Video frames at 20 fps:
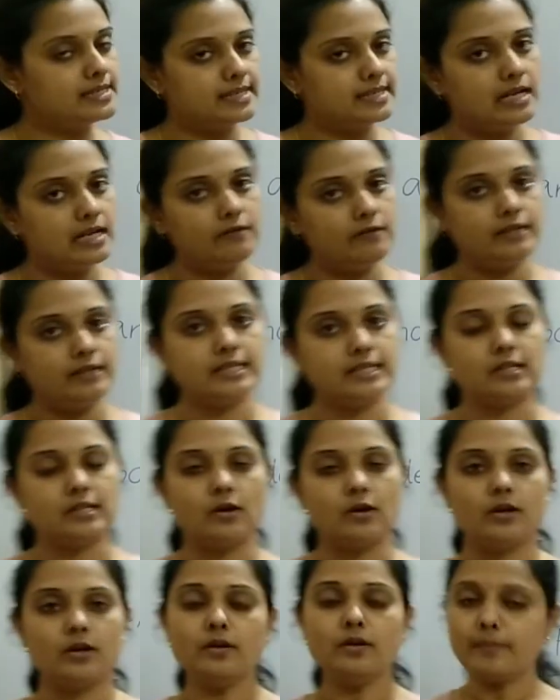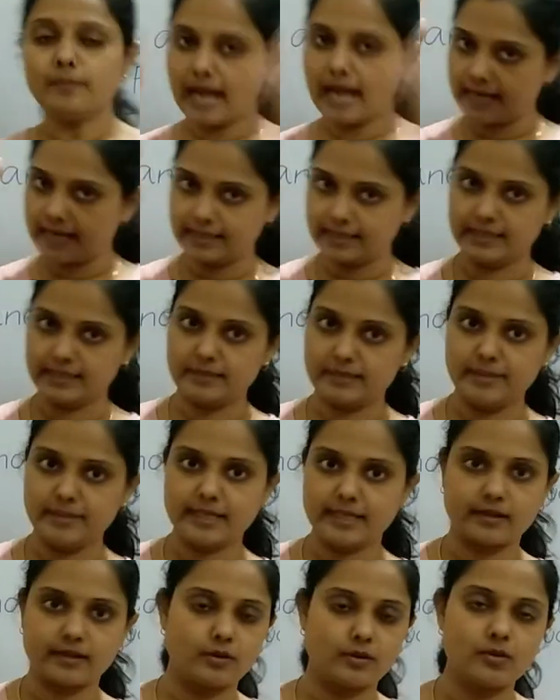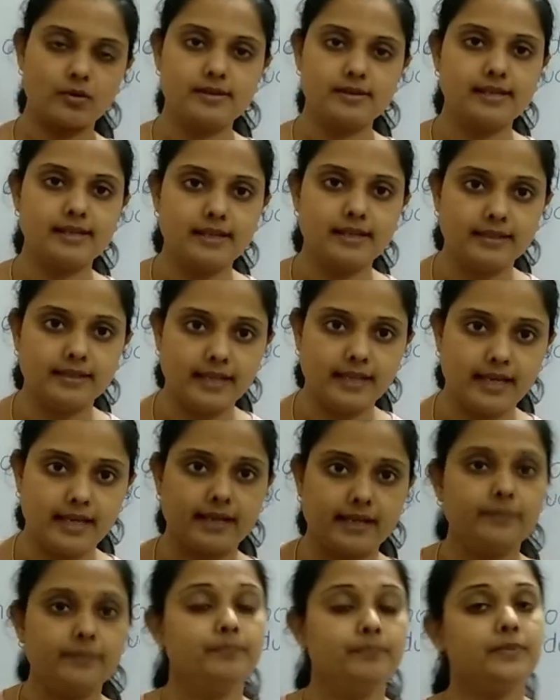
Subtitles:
cell we saw no platinum electrodes are there,